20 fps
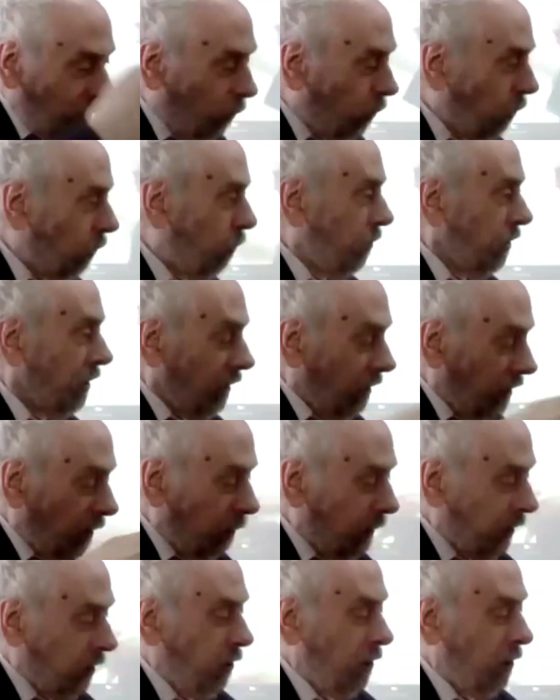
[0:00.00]
go in a
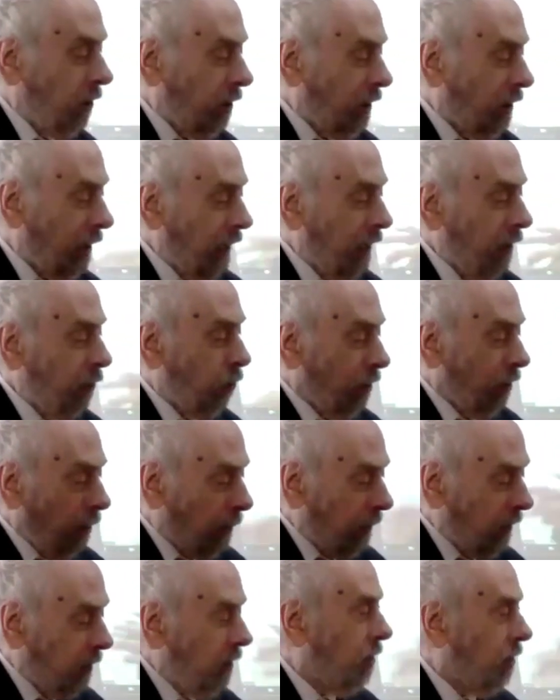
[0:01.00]
particular direction, a
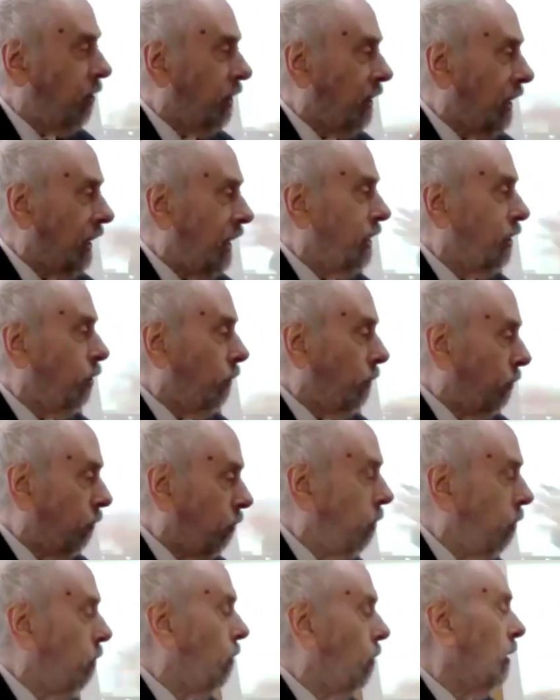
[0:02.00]
particular kind of
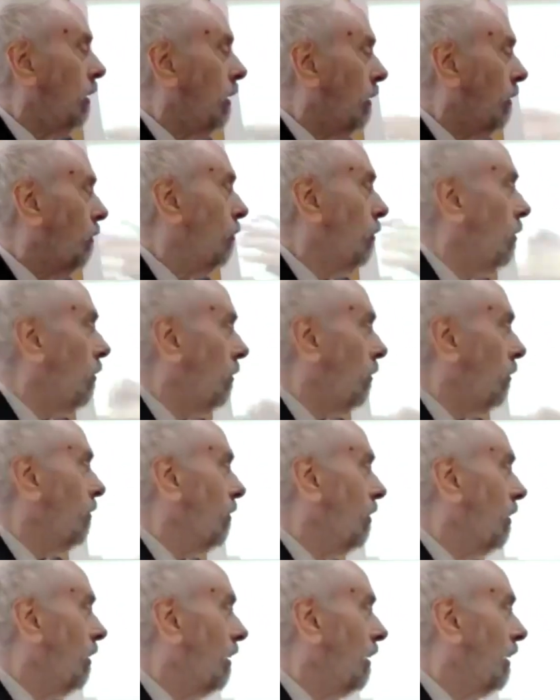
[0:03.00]
soil, and so
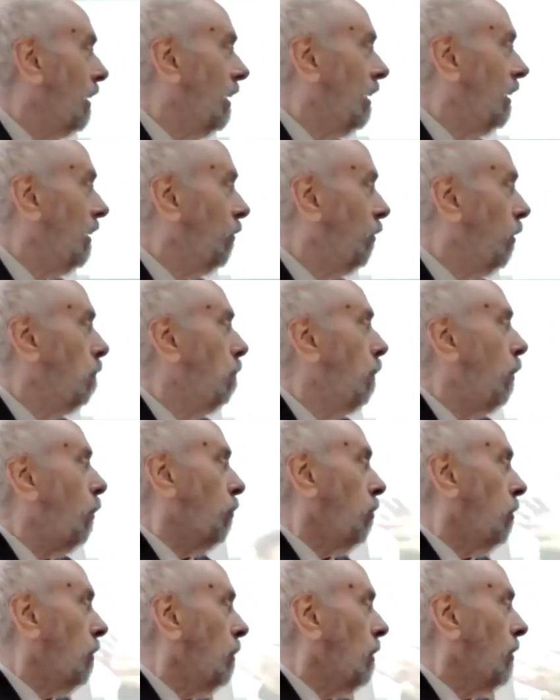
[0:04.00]
it's
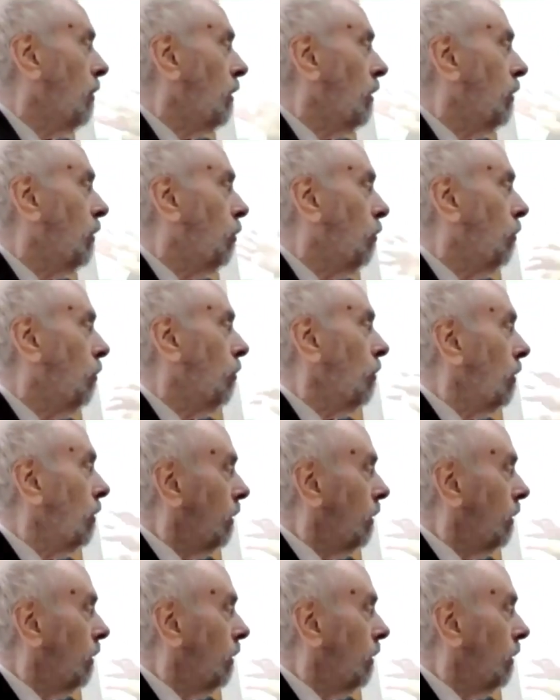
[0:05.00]
impossible that you.